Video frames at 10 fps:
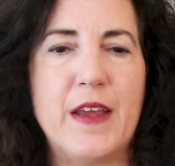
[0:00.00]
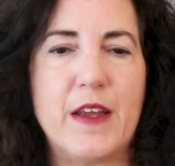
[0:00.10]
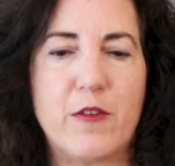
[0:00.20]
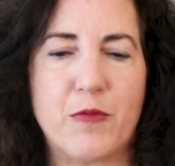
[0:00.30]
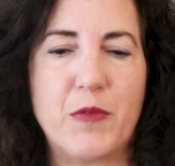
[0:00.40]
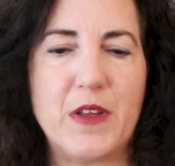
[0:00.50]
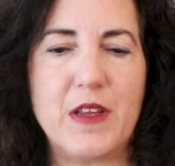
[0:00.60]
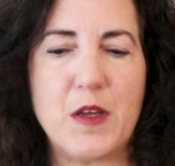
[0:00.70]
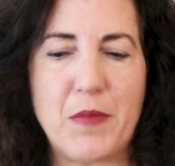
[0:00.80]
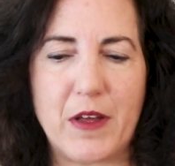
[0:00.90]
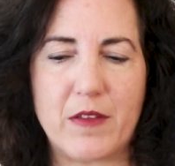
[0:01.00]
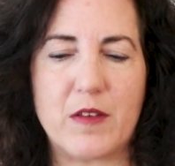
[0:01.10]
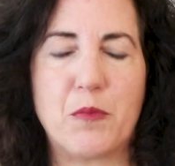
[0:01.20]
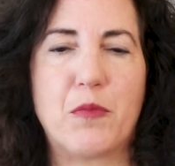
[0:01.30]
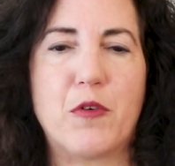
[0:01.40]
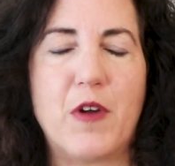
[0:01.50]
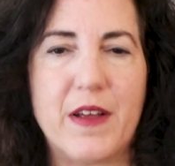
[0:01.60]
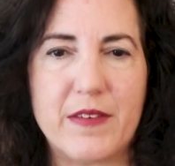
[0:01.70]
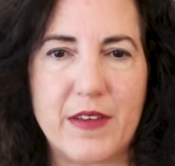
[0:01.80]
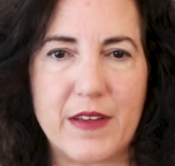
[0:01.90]
It's really about this
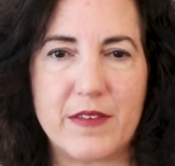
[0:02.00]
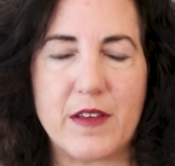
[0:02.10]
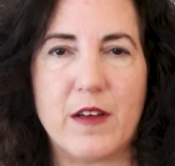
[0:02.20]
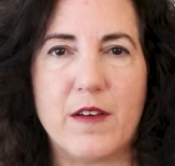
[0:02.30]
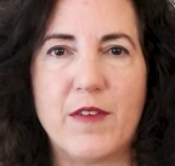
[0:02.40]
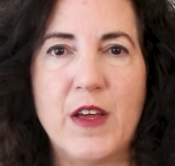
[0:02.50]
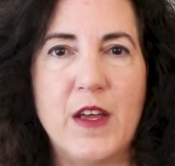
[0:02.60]
process of